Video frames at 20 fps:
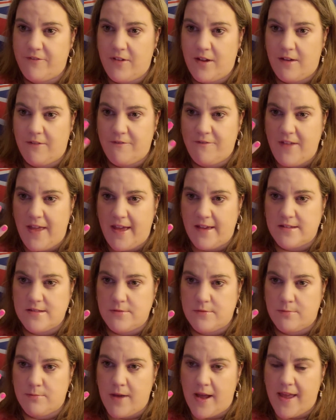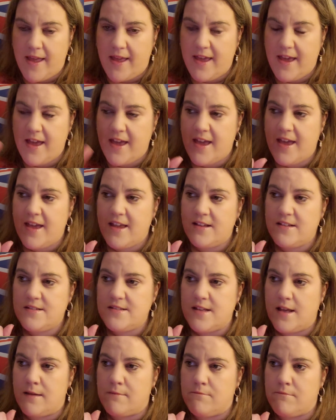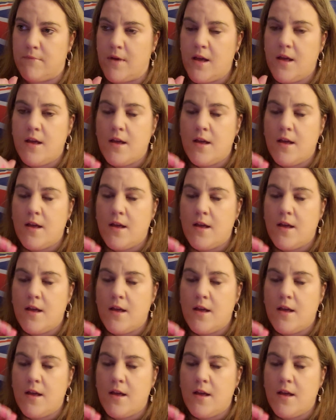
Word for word: effects with my hands and